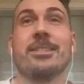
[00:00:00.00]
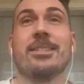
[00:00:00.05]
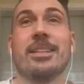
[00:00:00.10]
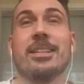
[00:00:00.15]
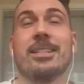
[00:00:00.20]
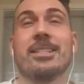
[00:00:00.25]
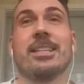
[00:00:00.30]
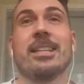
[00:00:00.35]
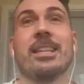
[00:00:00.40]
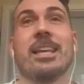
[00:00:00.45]
yeah.
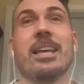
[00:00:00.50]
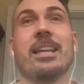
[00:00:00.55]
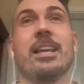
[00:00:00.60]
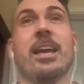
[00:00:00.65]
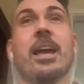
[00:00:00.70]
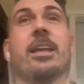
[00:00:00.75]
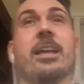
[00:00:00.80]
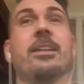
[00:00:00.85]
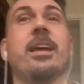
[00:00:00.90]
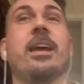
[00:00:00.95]
isn't and,
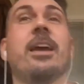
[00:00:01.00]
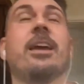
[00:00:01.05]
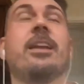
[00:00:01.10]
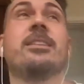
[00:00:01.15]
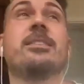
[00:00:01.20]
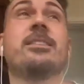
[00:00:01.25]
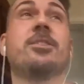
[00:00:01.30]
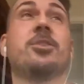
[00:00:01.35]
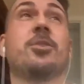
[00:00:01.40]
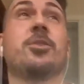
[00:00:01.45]
and and
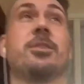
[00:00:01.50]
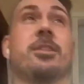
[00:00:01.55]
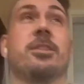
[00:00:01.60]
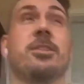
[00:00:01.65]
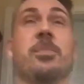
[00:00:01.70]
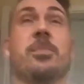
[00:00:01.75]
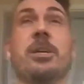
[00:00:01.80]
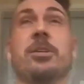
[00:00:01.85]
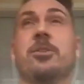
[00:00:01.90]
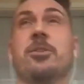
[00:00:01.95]
it's interesting to
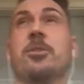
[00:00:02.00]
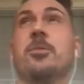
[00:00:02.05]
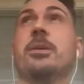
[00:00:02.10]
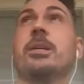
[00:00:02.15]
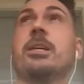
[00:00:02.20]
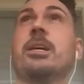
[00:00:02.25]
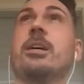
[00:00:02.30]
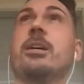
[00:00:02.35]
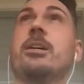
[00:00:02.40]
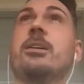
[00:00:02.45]
me too
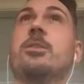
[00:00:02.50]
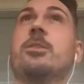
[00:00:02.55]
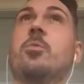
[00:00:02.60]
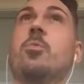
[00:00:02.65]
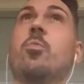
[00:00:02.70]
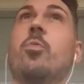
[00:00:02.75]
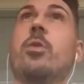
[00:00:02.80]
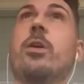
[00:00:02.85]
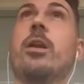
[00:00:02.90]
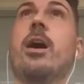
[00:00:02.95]
because
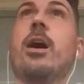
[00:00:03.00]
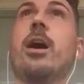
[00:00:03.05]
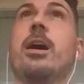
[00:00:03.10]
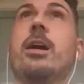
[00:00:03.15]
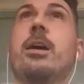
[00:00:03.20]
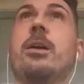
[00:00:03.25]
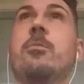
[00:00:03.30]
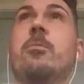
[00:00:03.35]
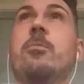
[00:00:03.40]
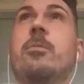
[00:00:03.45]
when
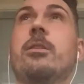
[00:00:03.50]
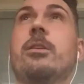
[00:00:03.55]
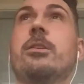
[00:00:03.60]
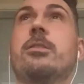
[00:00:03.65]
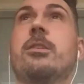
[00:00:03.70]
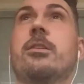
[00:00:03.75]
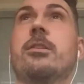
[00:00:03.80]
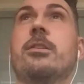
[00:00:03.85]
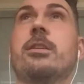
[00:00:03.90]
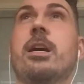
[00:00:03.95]
i really
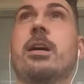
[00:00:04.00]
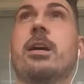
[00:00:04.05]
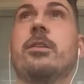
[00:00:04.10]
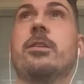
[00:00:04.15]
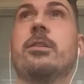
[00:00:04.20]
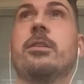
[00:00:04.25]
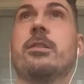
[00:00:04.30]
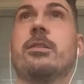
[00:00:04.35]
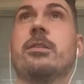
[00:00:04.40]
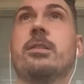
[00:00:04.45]
started diving
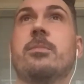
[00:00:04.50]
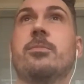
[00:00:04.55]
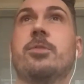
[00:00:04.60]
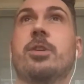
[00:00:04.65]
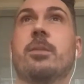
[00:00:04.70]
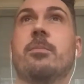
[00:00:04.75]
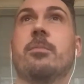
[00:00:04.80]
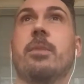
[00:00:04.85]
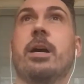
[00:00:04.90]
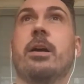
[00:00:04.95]
into the
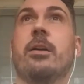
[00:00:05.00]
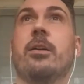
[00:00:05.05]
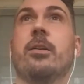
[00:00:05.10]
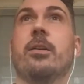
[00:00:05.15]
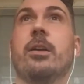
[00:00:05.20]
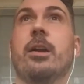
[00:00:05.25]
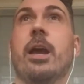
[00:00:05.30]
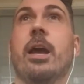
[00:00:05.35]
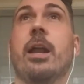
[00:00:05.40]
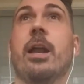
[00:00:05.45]
subject matter
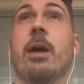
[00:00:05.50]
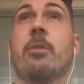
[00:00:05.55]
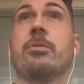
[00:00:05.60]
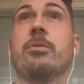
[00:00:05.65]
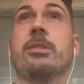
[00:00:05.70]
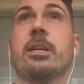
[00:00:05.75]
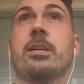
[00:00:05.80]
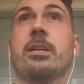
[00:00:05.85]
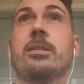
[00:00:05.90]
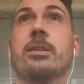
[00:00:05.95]
and i would
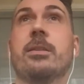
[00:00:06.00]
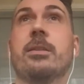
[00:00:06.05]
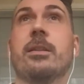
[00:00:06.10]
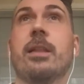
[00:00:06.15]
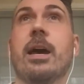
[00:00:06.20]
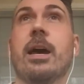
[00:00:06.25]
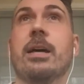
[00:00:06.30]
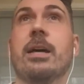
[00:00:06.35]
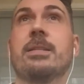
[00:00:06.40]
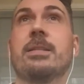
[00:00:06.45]
say is in the
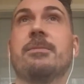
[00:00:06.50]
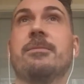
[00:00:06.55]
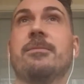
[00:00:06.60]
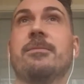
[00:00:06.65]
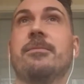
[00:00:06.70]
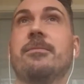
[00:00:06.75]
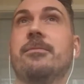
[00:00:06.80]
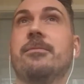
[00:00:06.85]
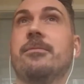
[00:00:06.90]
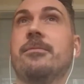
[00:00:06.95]
last
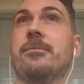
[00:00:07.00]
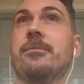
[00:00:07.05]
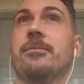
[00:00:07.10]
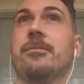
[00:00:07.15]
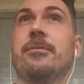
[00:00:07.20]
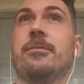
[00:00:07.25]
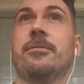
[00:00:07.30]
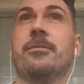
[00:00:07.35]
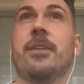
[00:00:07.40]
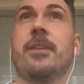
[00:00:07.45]

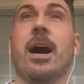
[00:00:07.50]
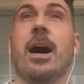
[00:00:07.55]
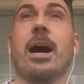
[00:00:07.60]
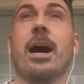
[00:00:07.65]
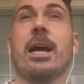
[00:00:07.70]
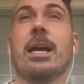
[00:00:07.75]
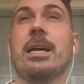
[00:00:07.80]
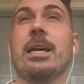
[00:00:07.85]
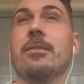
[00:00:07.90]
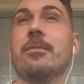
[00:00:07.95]

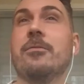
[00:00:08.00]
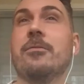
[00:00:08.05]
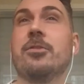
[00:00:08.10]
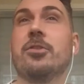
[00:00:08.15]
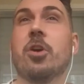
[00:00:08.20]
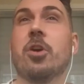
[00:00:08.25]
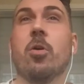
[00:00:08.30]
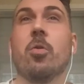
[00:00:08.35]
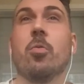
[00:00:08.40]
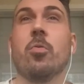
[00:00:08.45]
five
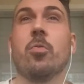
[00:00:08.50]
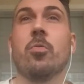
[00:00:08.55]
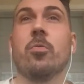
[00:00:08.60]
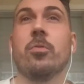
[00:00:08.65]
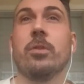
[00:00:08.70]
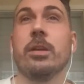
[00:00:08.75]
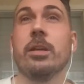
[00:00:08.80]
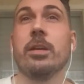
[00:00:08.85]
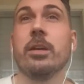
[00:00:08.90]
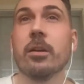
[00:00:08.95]
so
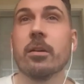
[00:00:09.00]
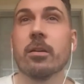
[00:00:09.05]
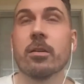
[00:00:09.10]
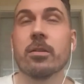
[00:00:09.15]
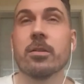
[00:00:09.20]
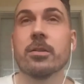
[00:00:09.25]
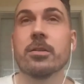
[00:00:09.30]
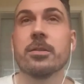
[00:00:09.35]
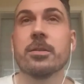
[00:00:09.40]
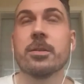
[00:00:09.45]

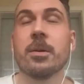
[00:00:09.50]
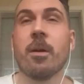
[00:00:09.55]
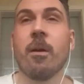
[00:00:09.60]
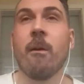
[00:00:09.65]
years